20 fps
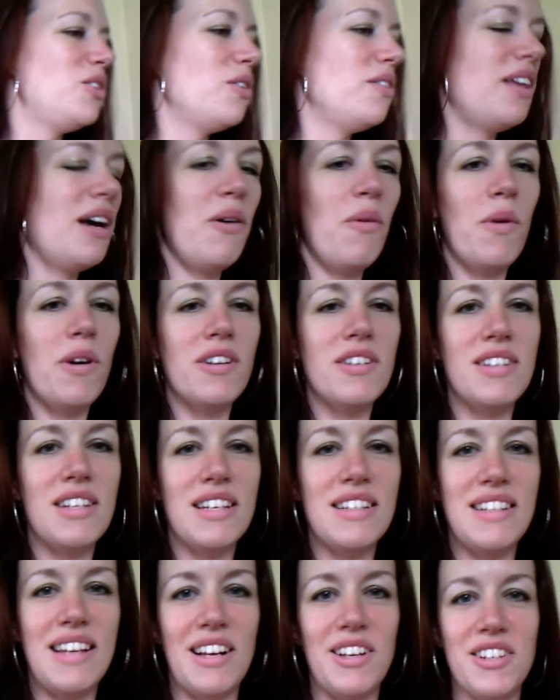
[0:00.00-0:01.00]
So that was
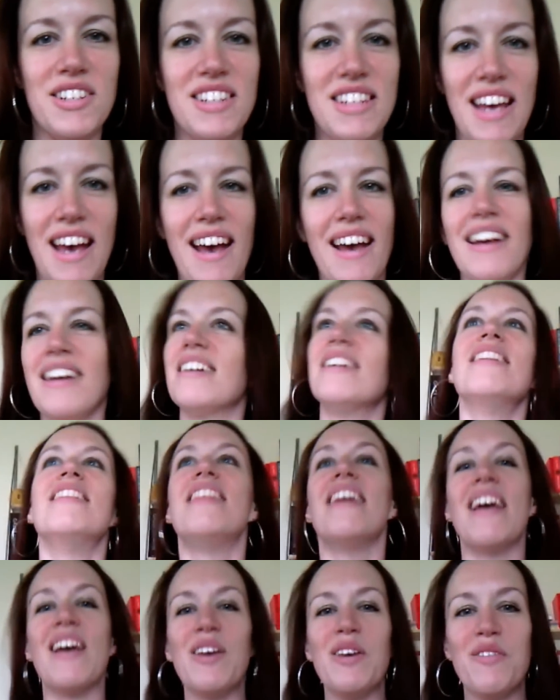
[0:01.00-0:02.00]
Adele's tag.
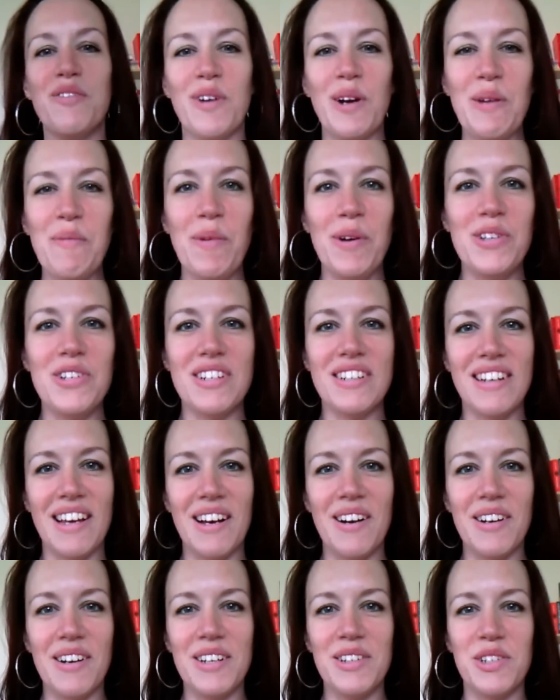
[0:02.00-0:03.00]
Thank you very much, Adele.